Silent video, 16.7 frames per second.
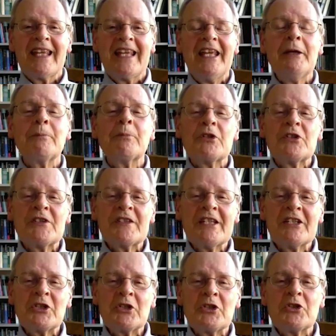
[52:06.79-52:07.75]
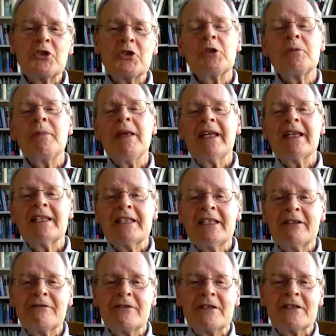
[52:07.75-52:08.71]
imprecision should make a
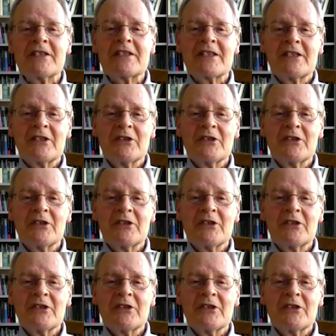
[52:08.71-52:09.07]
difference